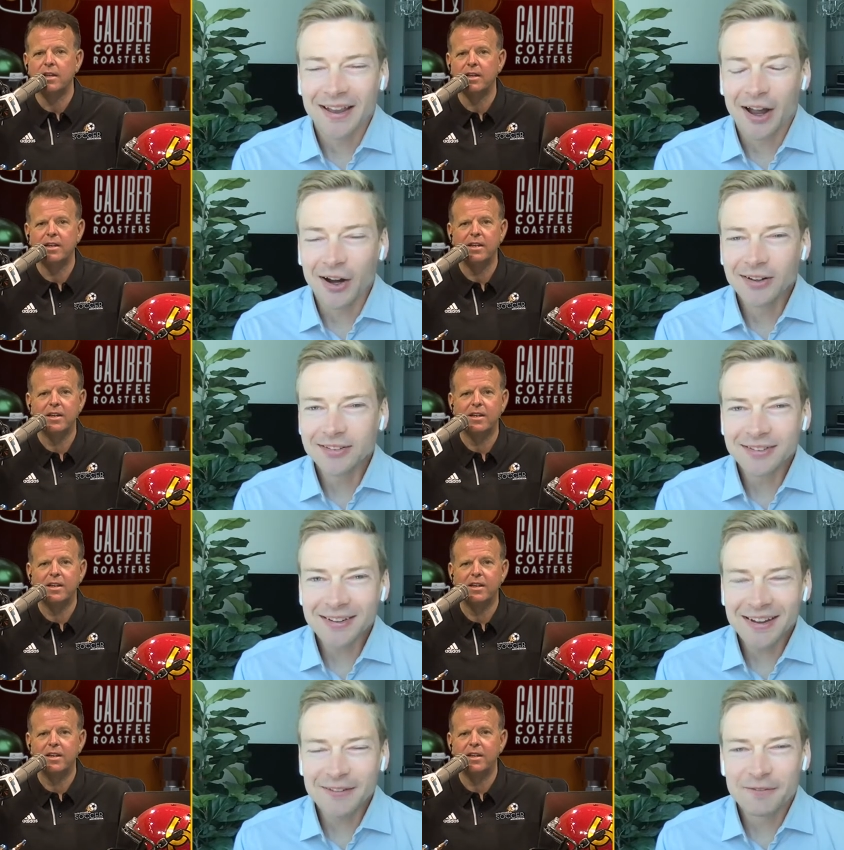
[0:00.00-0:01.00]

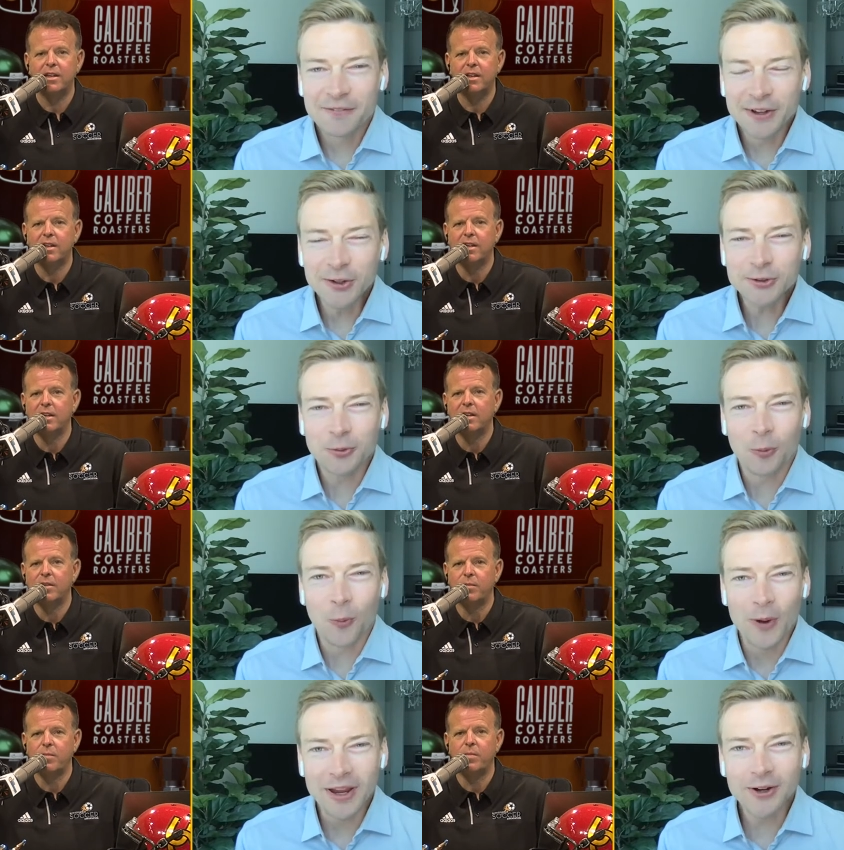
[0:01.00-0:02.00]
Speaker 1: Honestly, it feels
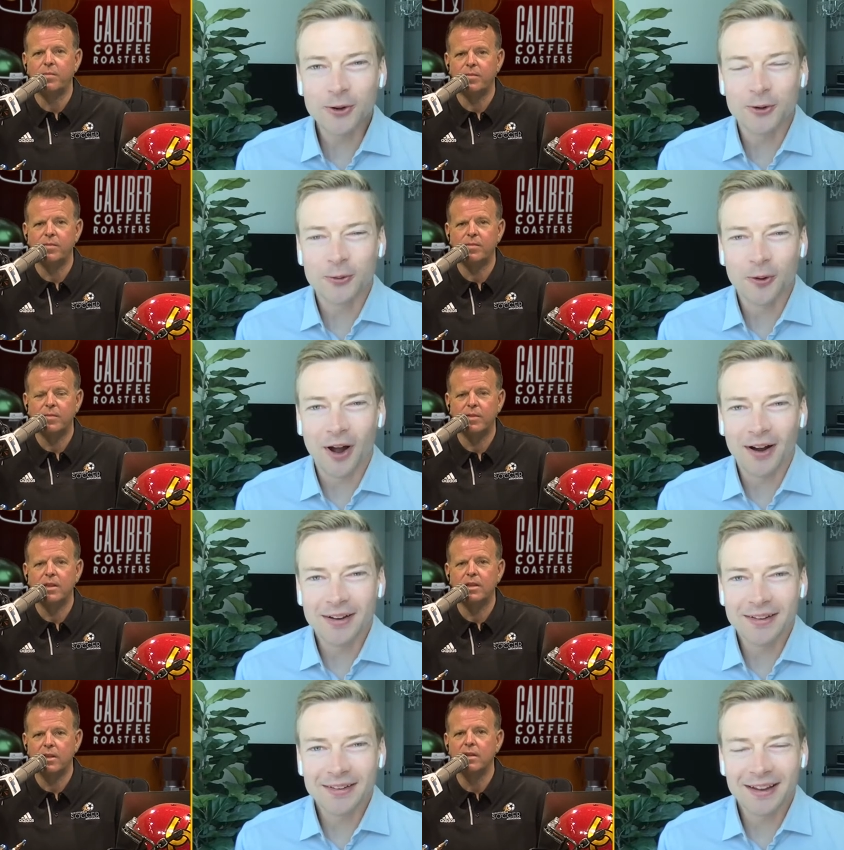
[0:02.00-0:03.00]
weird,
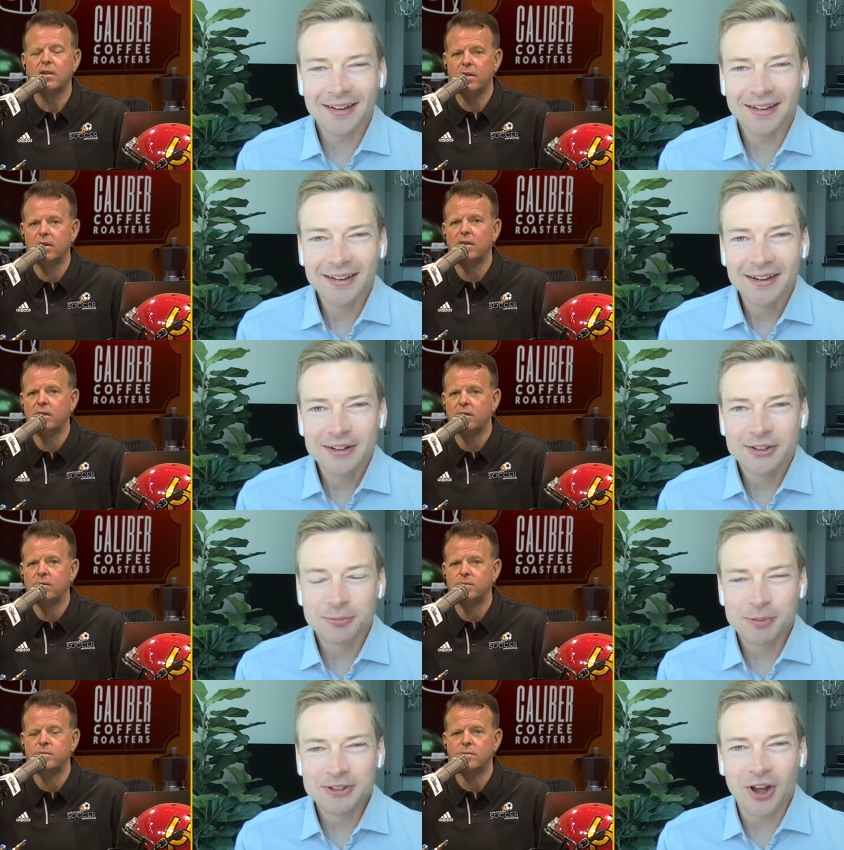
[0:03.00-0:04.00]
Roddy. Like to
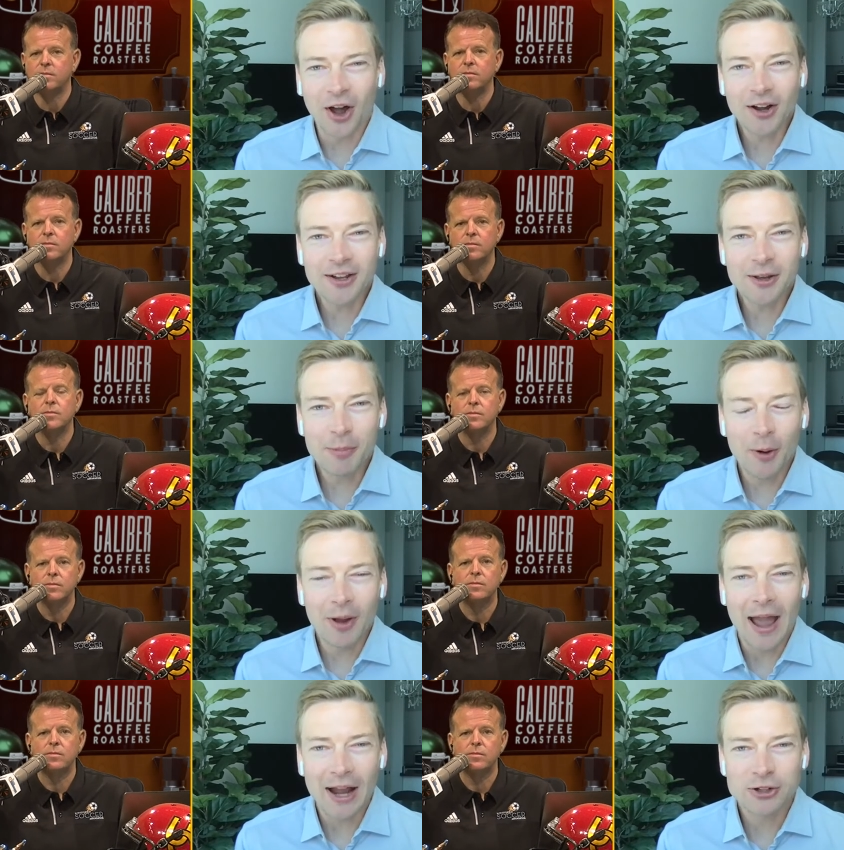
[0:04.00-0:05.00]
be talking about
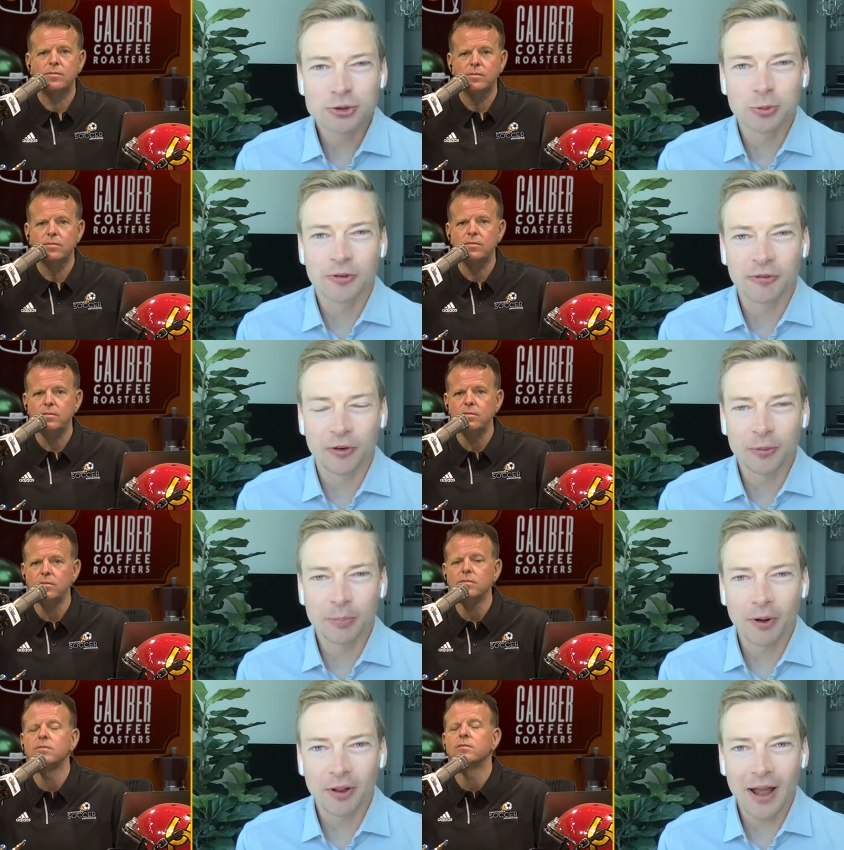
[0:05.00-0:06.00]
actual
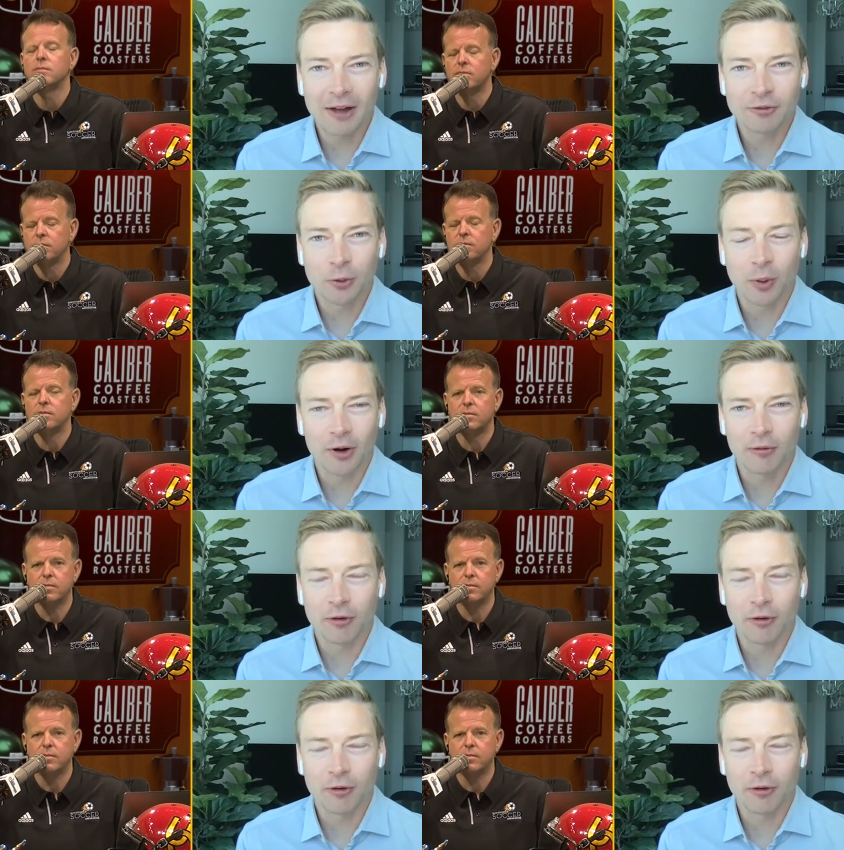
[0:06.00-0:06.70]
football after what over